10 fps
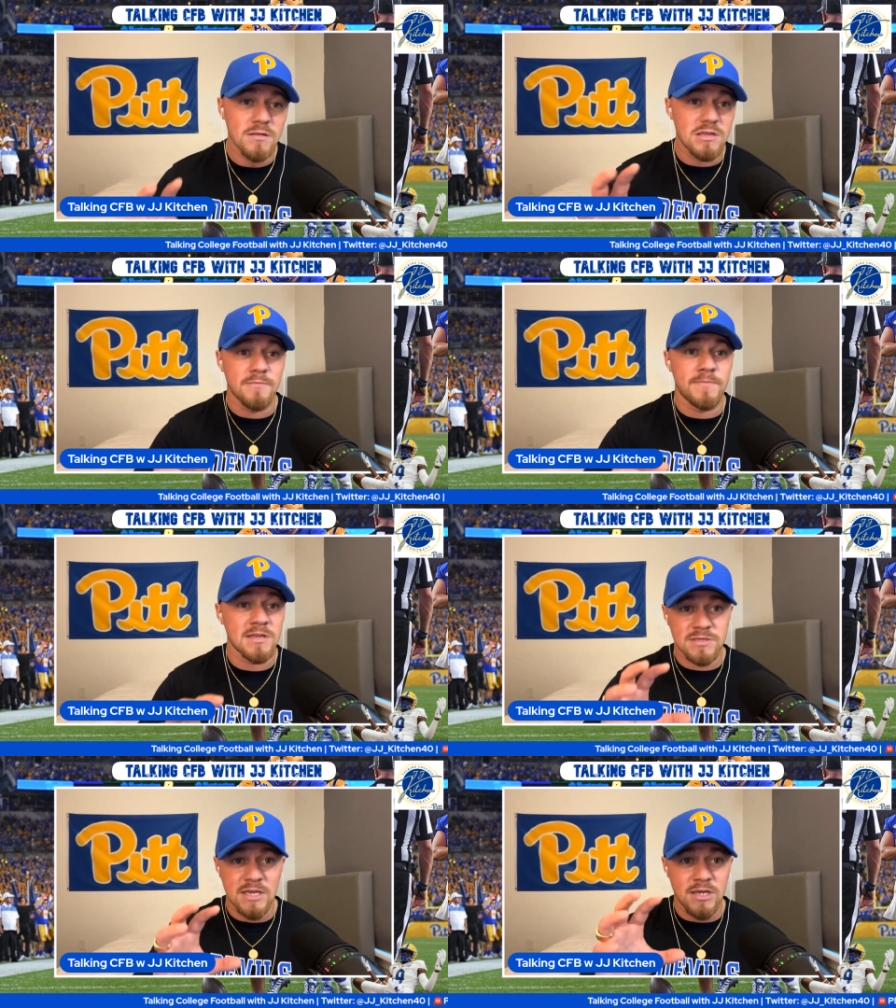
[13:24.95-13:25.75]
Did they,
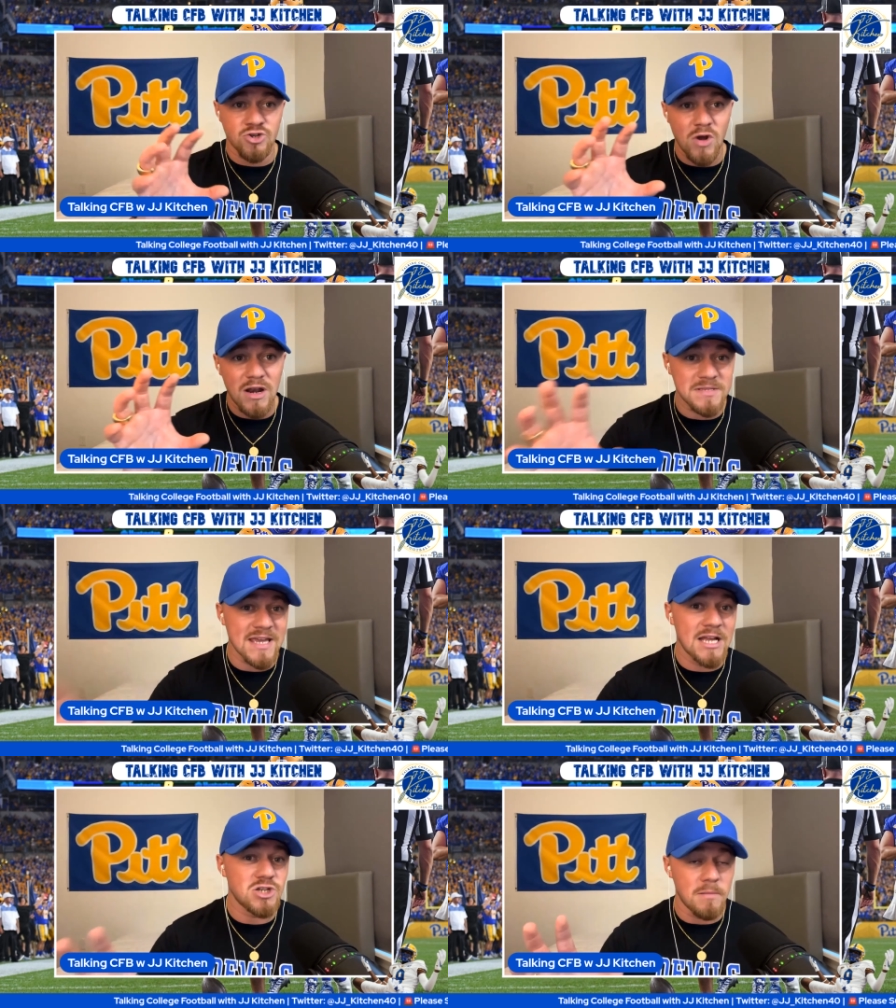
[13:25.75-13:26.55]
did they try to
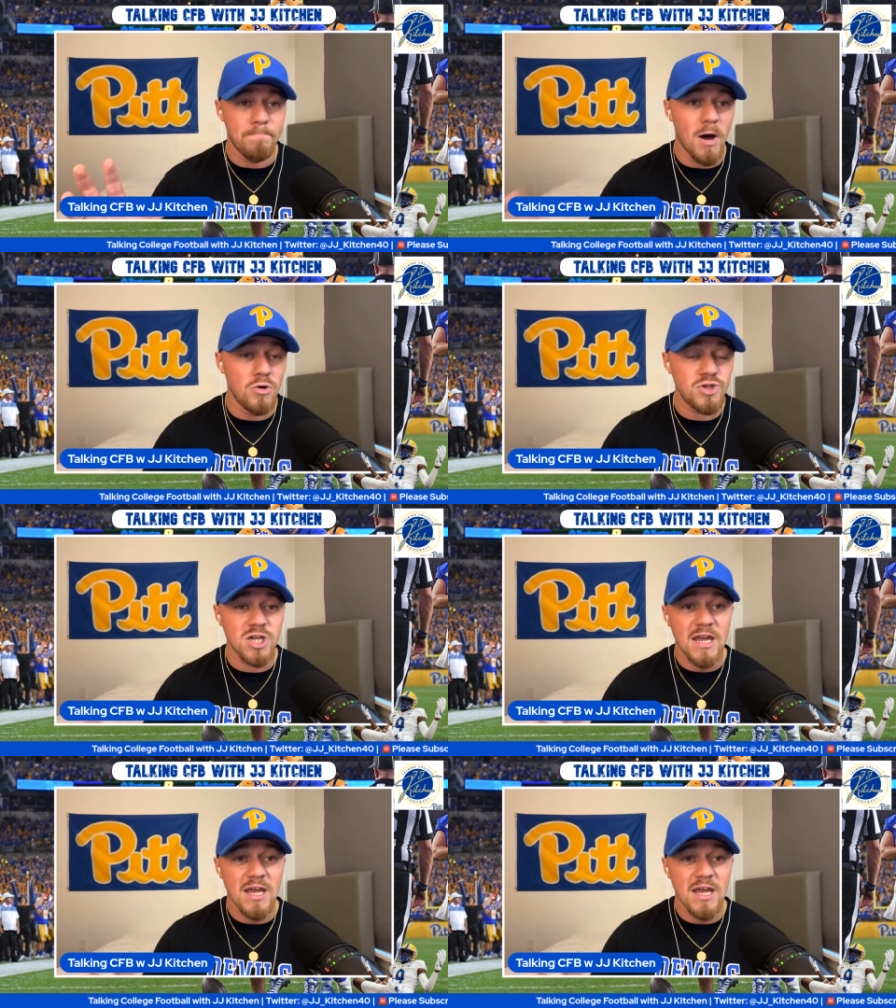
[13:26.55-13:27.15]
potentially poach